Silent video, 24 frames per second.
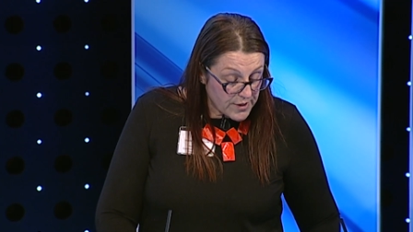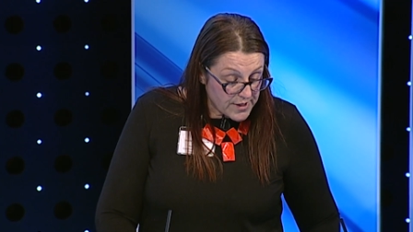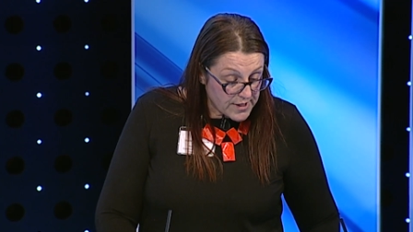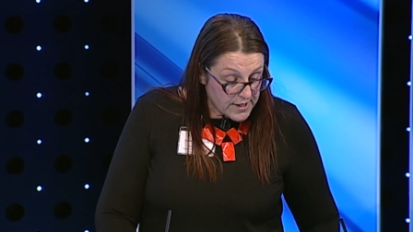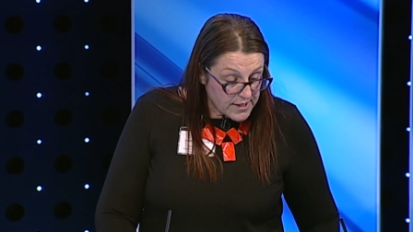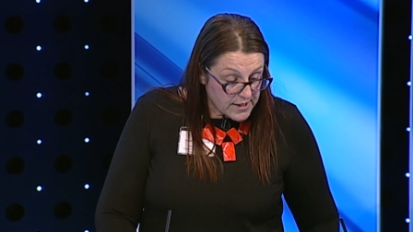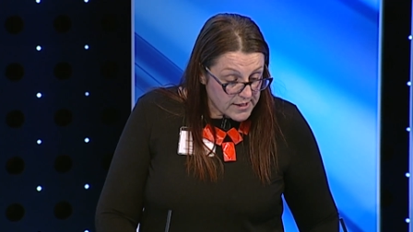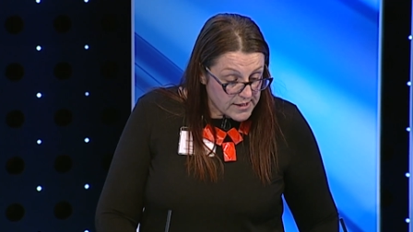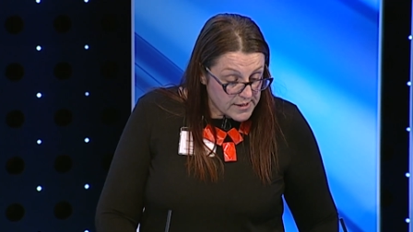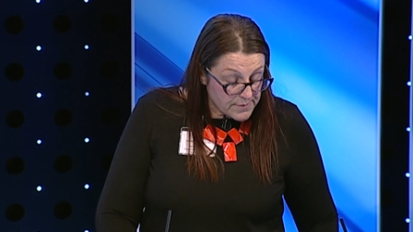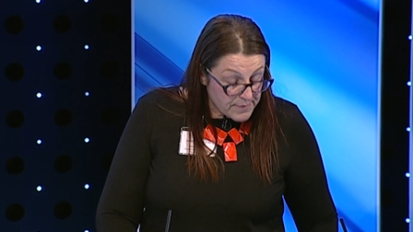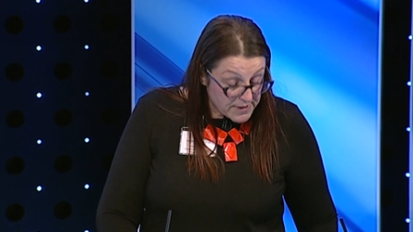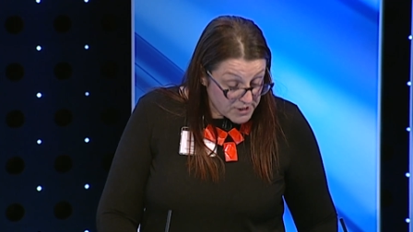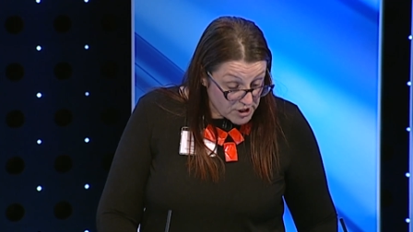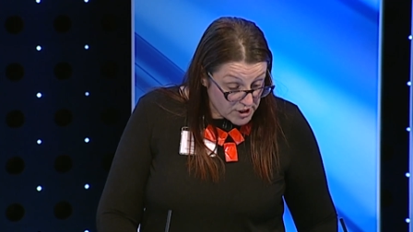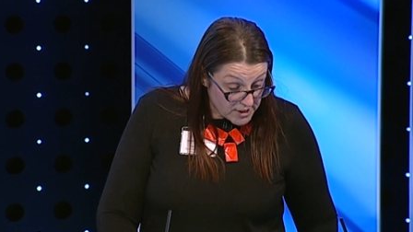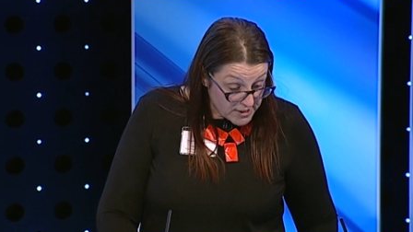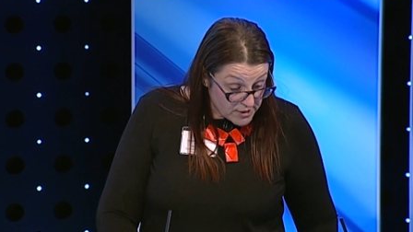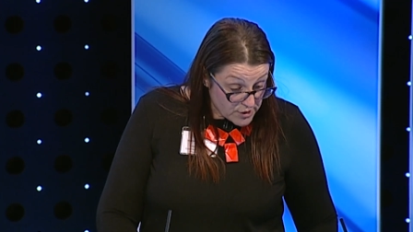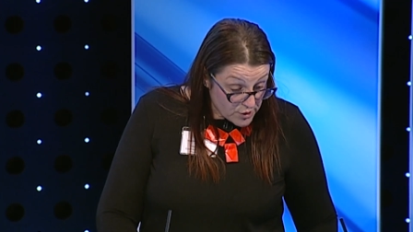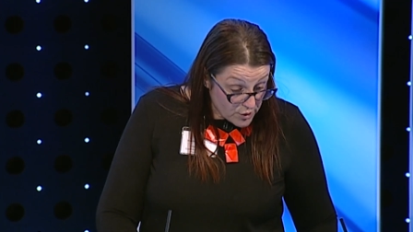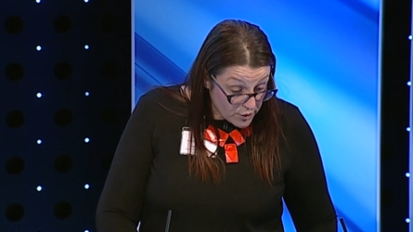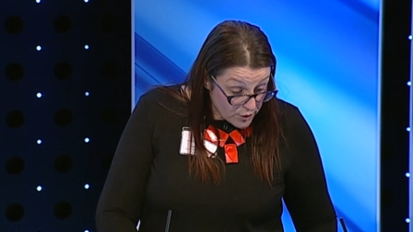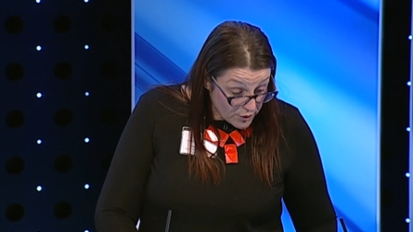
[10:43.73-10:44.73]
with a
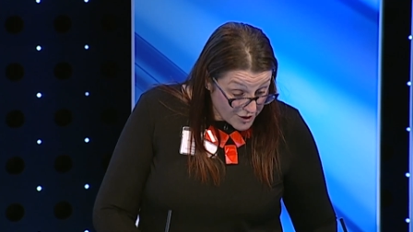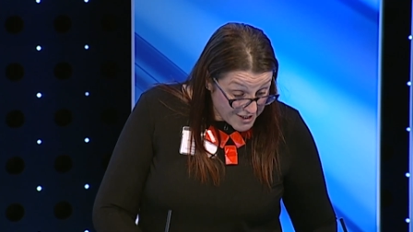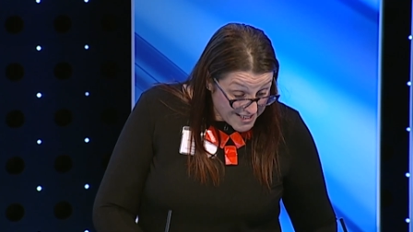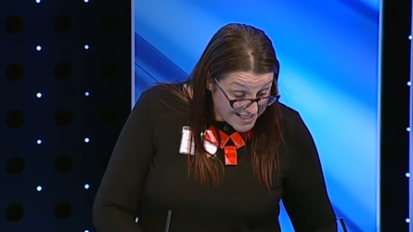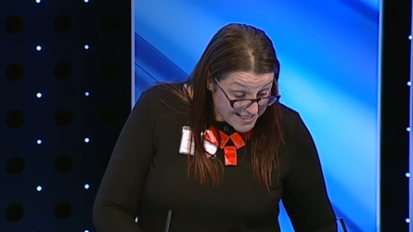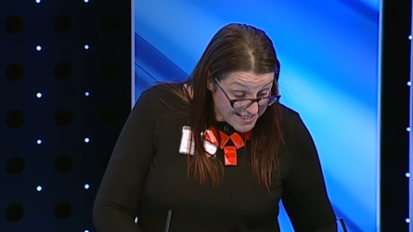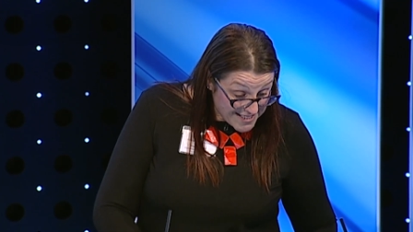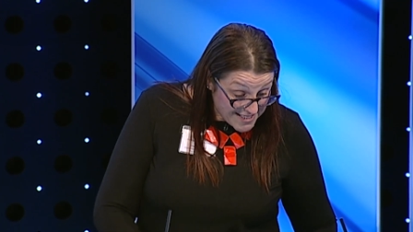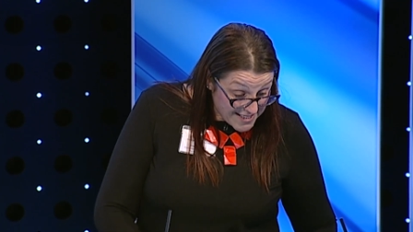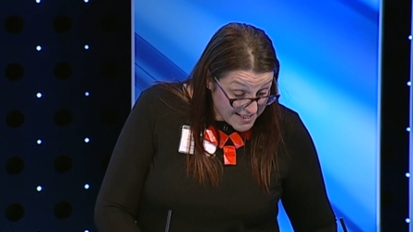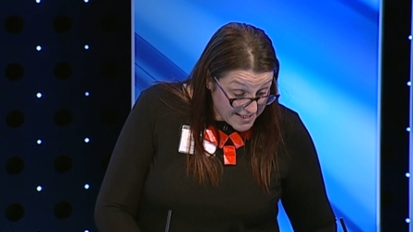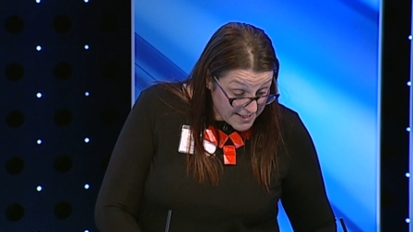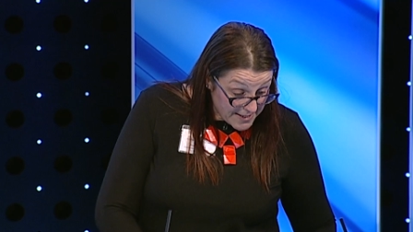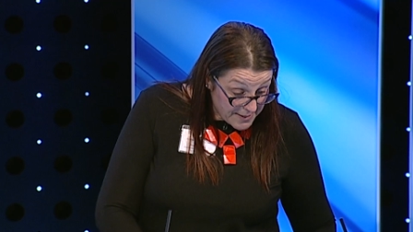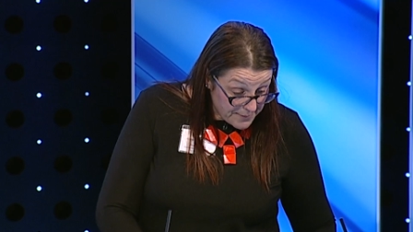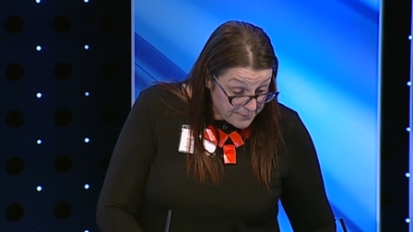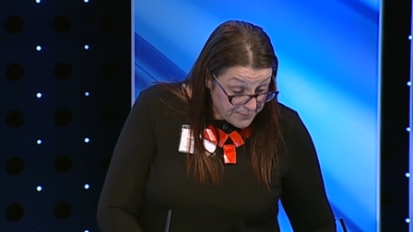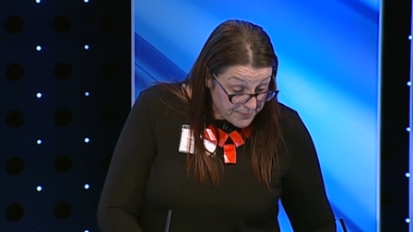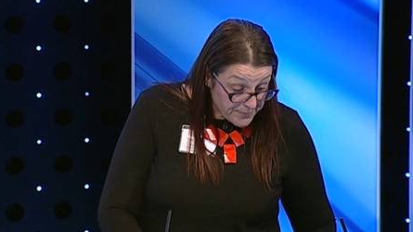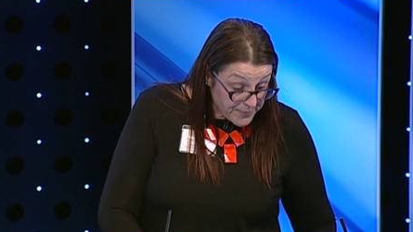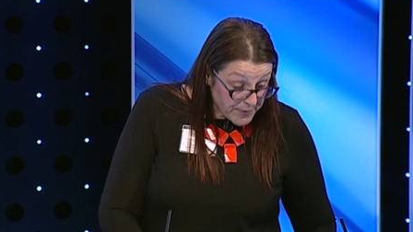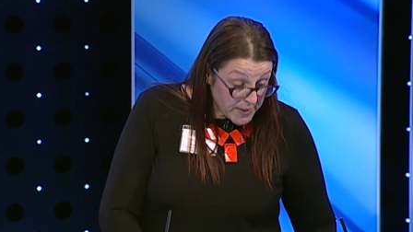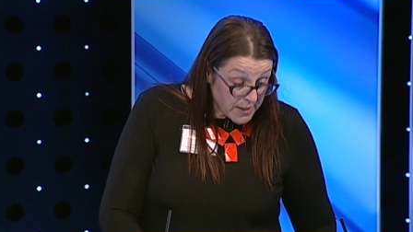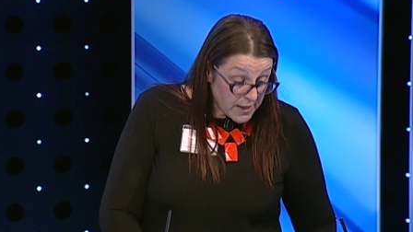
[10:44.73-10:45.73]
specialist hoarding
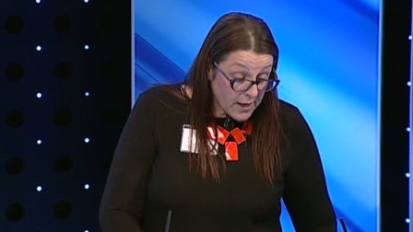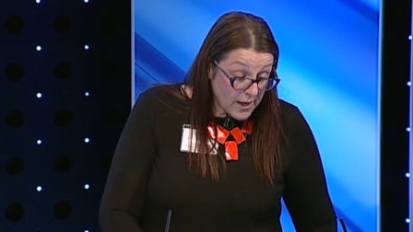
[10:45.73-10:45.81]
team